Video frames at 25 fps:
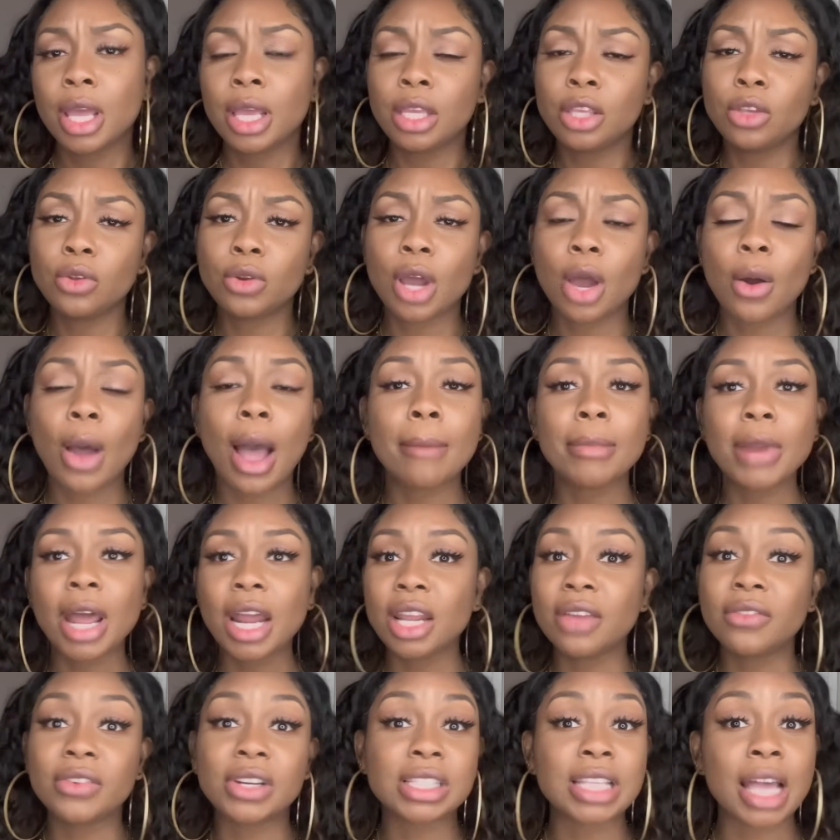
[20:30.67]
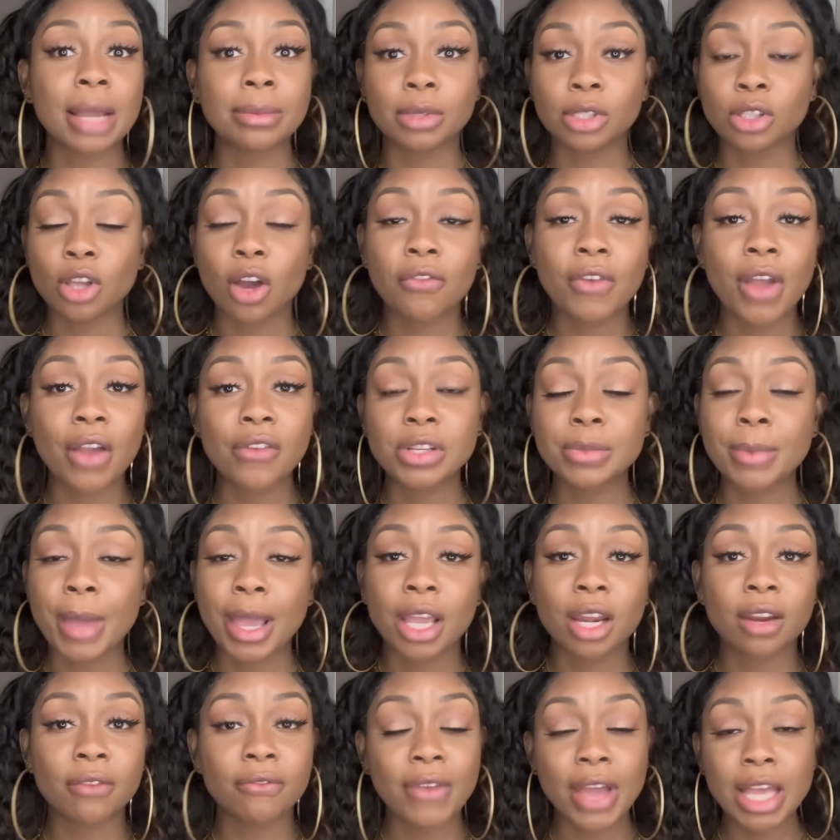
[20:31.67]
You know, I'm not even the type to throw favors
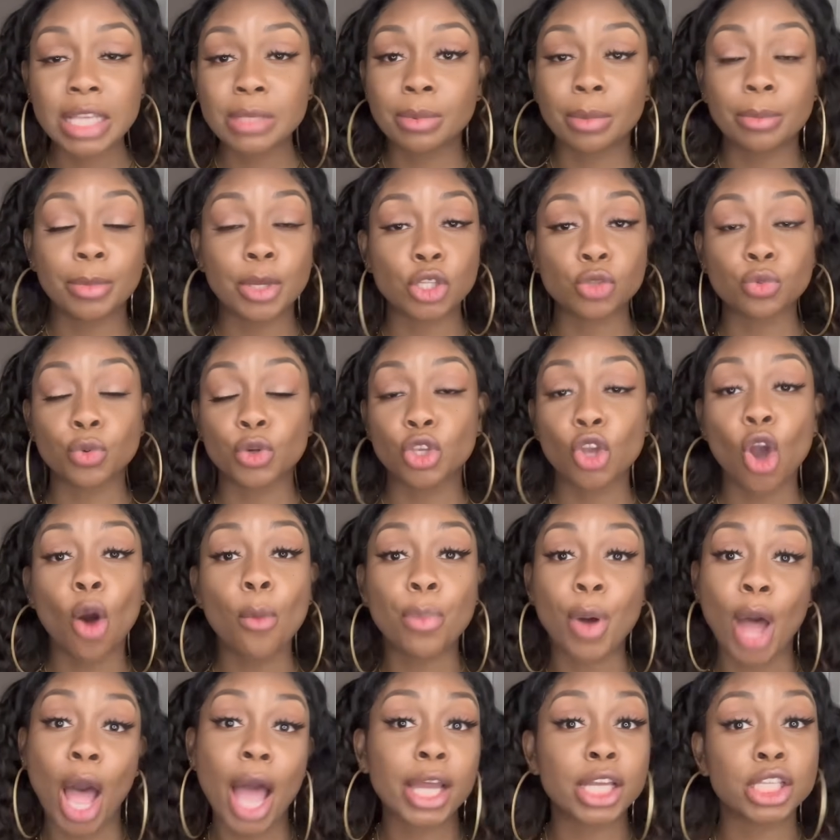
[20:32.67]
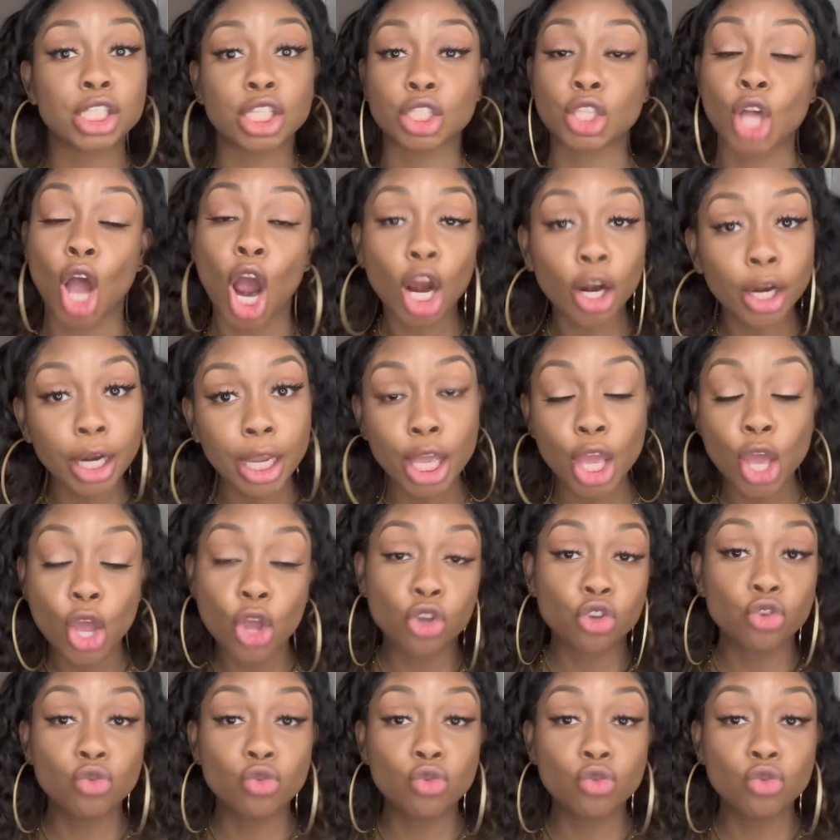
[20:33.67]
back in the face, but bitch, when your pockets is hurting,